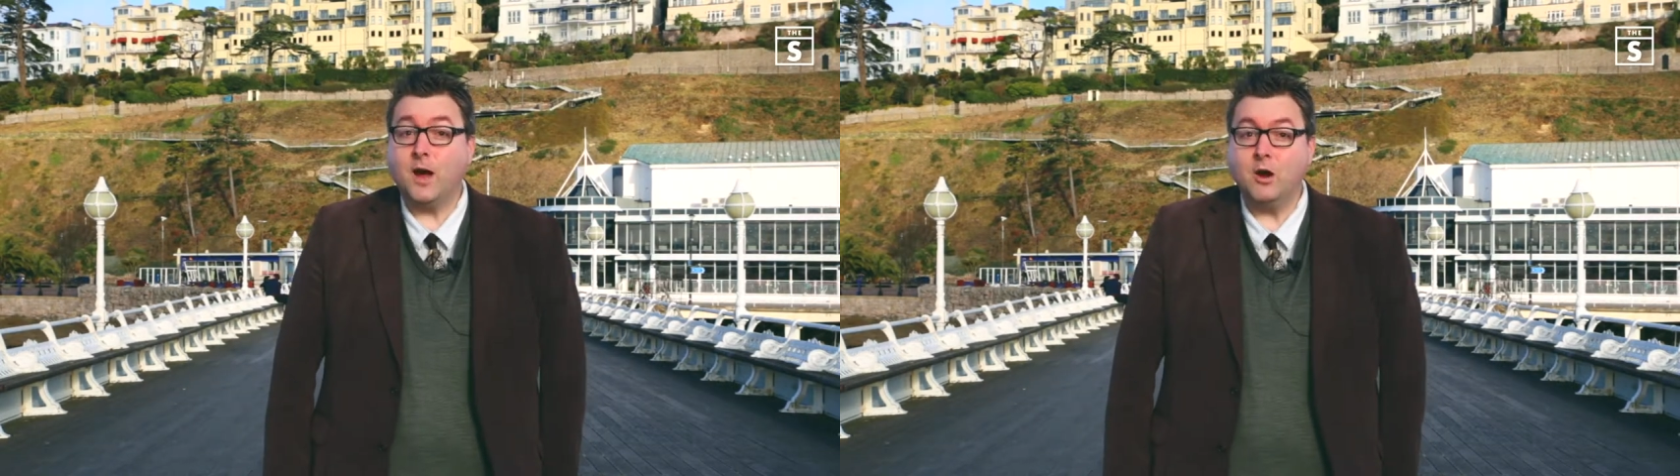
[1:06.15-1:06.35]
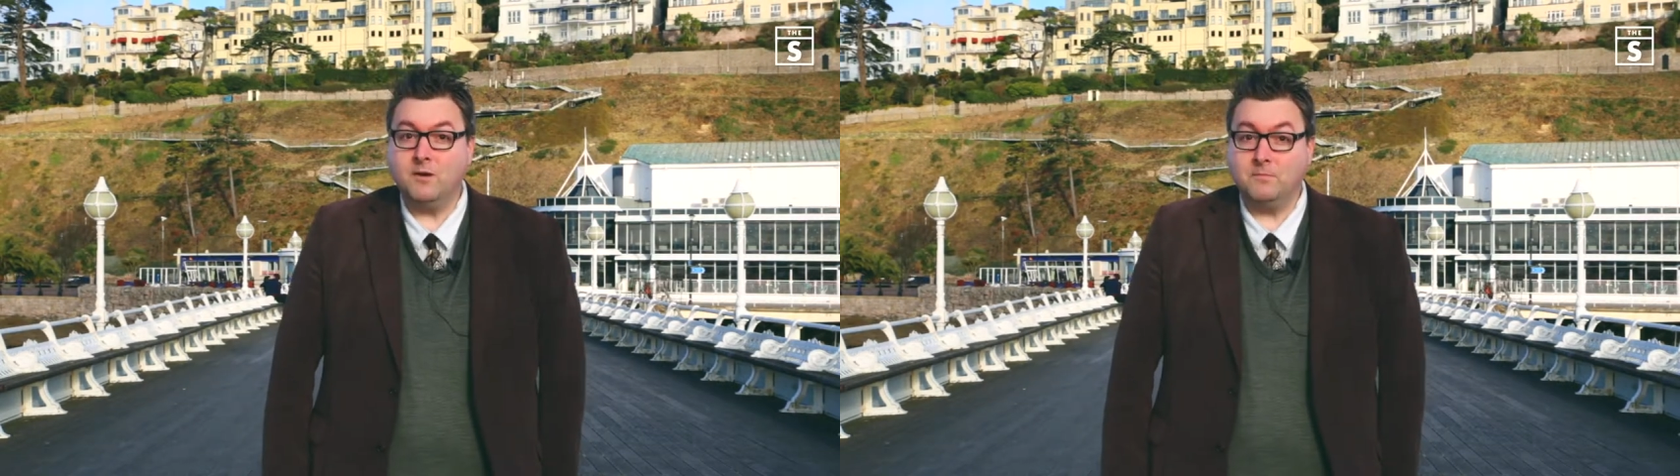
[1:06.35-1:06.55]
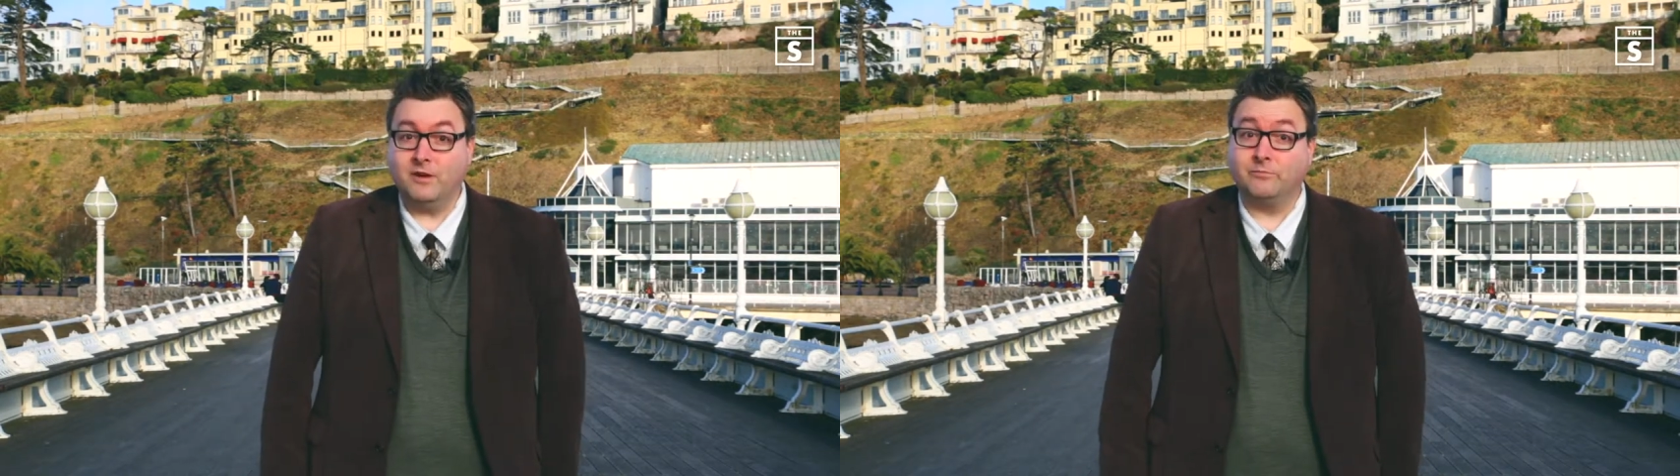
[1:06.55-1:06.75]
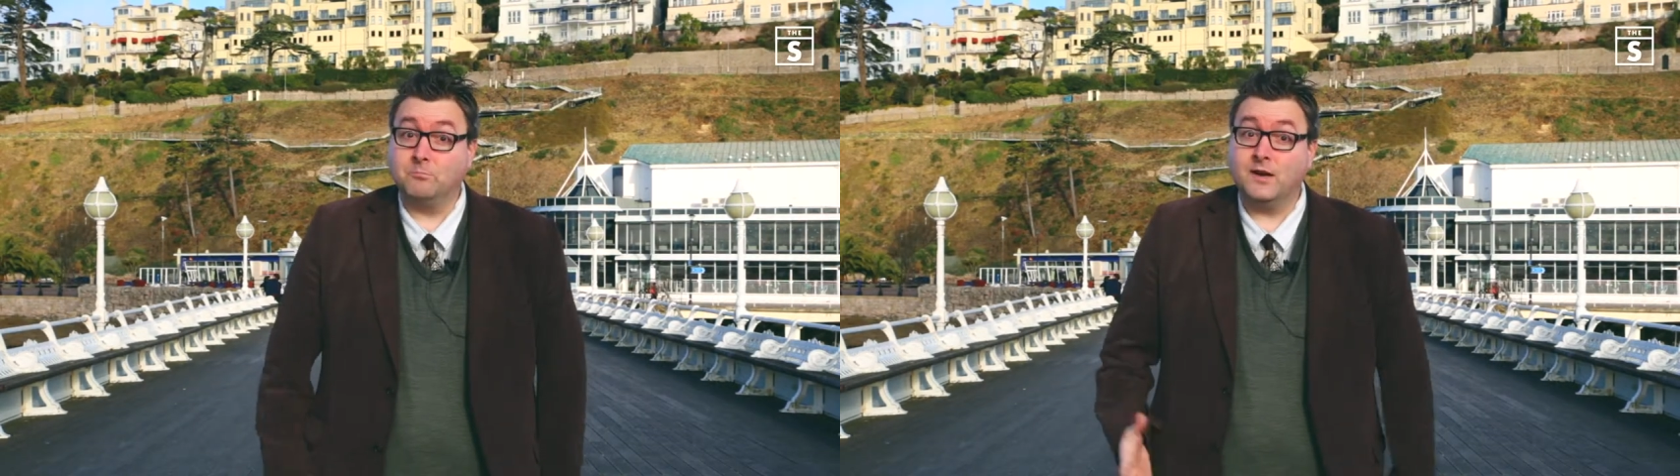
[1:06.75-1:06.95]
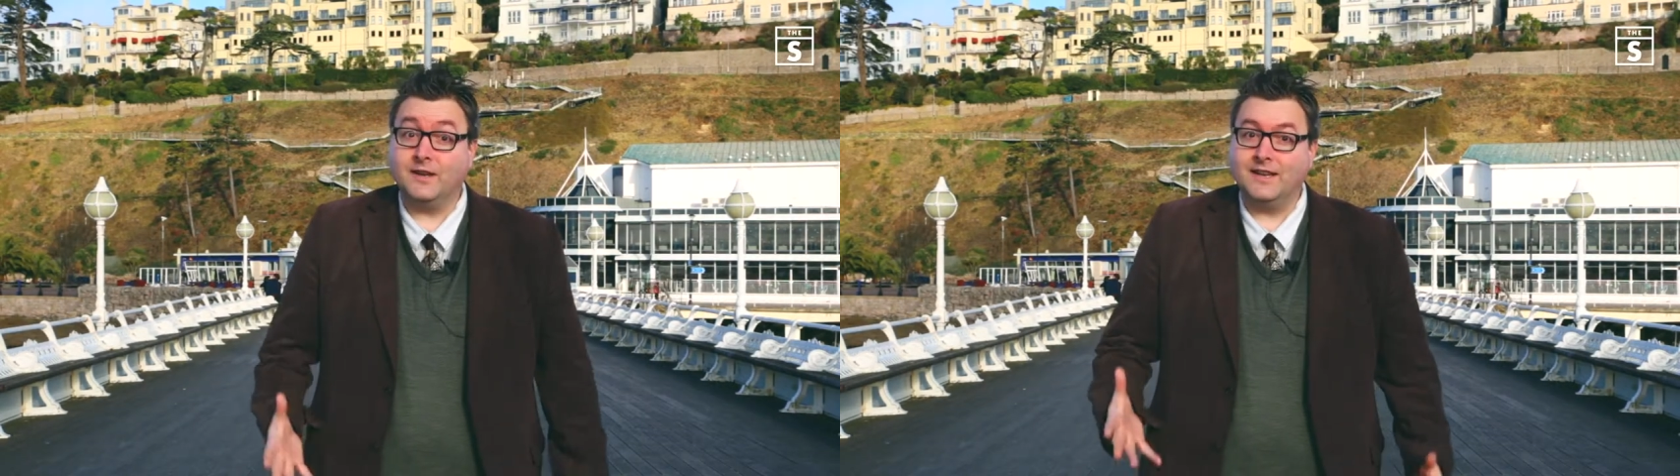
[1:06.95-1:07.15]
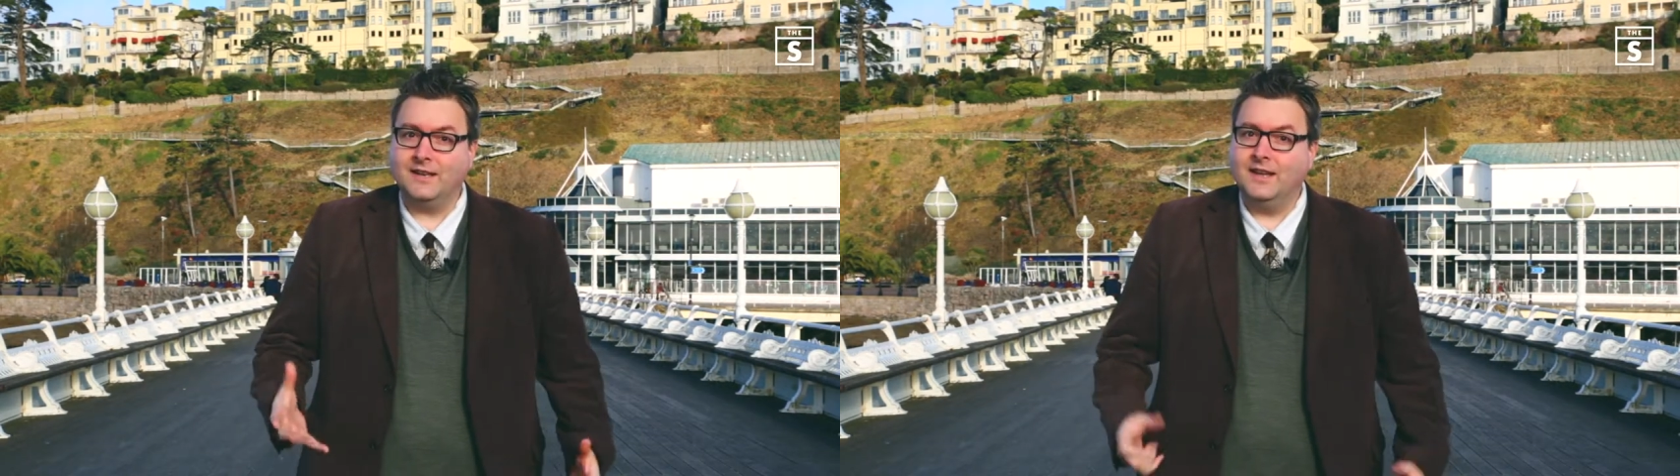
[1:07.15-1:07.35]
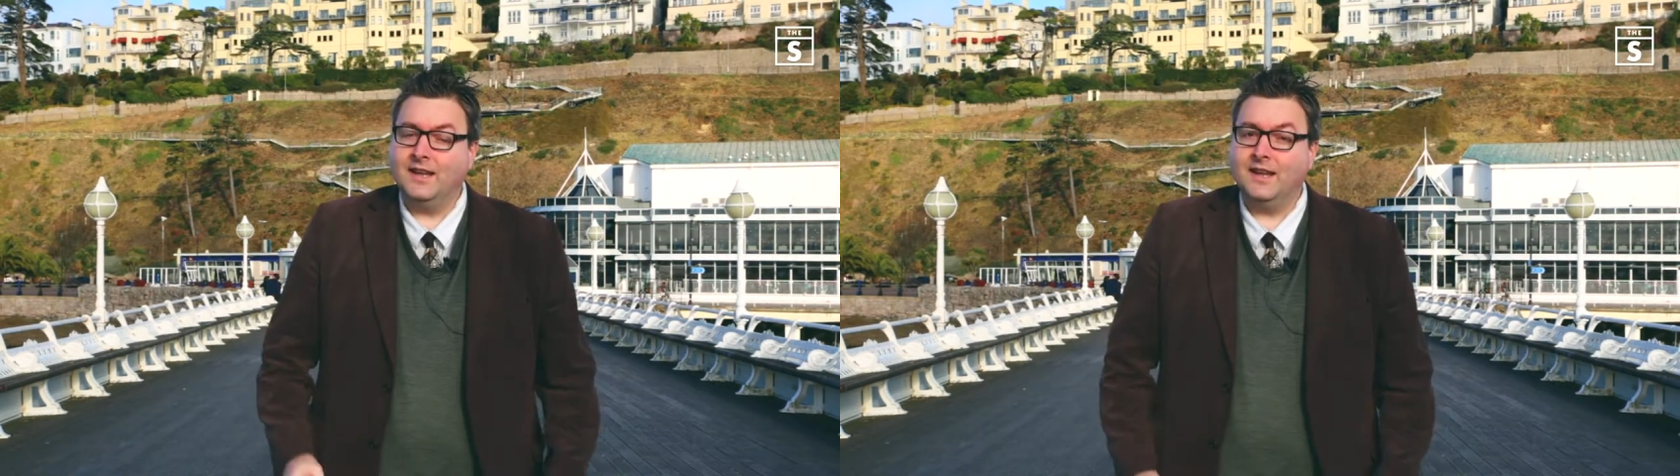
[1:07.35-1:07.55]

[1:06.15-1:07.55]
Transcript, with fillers: poem of mine